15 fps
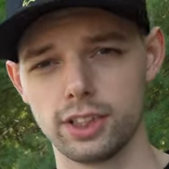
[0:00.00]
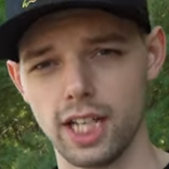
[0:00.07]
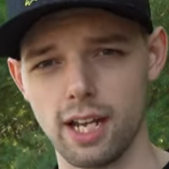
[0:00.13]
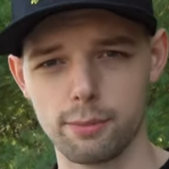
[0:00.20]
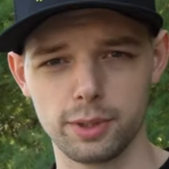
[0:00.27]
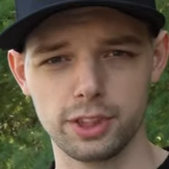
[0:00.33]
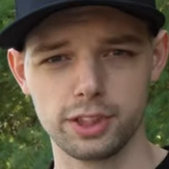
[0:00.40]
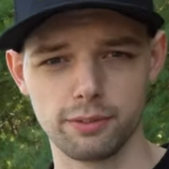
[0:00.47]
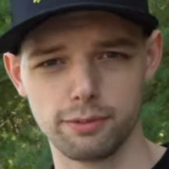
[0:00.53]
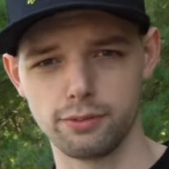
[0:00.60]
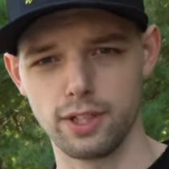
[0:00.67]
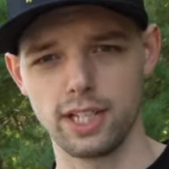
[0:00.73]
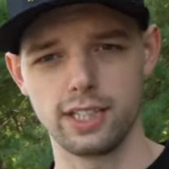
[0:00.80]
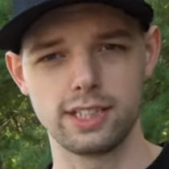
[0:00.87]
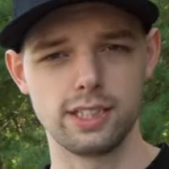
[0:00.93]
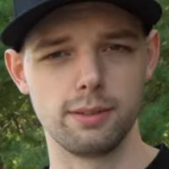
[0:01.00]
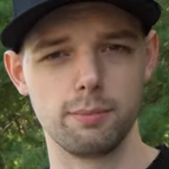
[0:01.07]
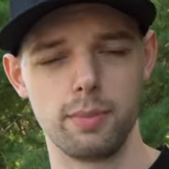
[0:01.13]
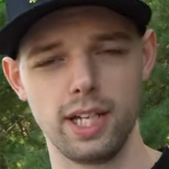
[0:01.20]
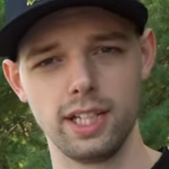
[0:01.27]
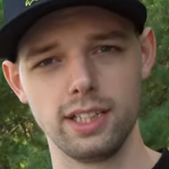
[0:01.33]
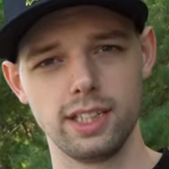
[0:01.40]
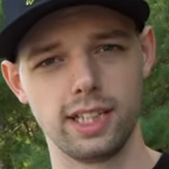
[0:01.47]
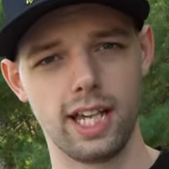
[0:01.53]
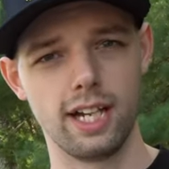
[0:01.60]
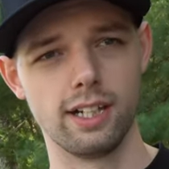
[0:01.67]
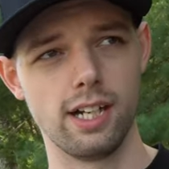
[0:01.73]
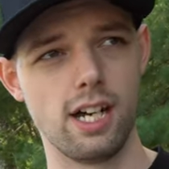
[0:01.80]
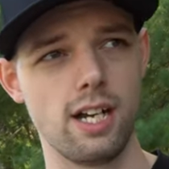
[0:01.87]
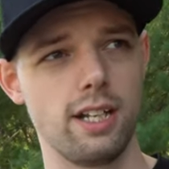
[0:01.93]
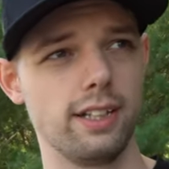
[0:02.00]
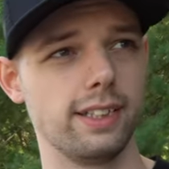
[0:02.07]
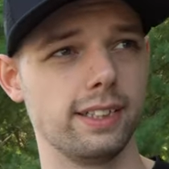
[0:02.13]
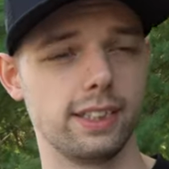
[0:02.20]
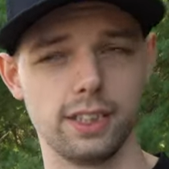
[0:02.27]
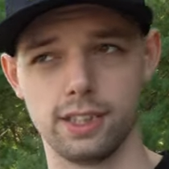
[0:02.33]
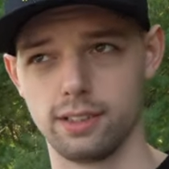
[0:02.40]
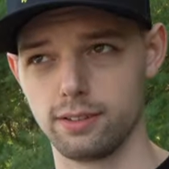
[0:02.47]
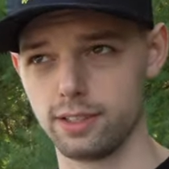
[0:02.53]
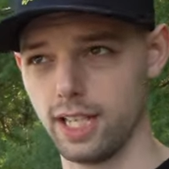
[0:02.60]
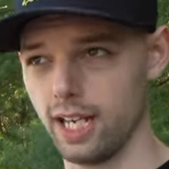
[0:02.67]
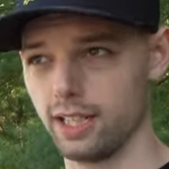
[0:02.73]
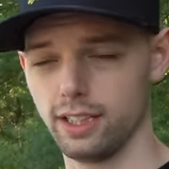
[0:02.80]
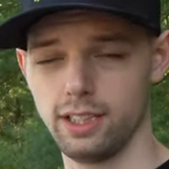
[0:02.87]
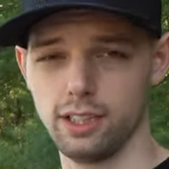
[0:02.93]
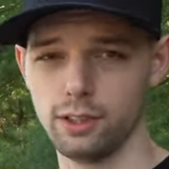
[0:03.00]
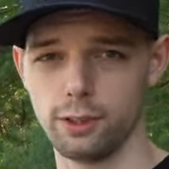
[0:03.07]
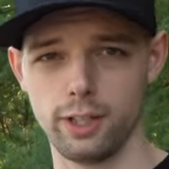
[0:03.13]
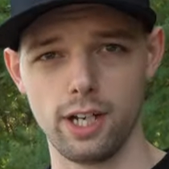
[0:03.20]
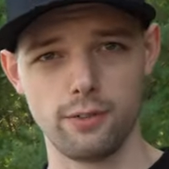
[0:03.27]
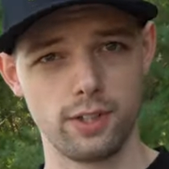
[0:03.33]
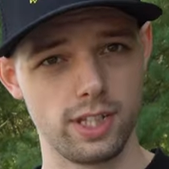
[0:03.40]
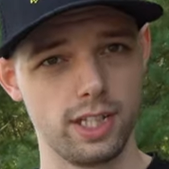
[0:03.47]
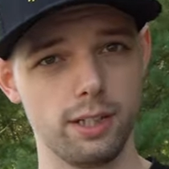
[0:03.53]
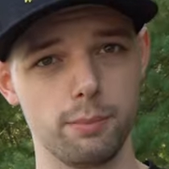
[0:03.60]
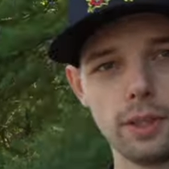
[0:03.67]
Had a bunch of fights and pain to get it on and to get it here and everything,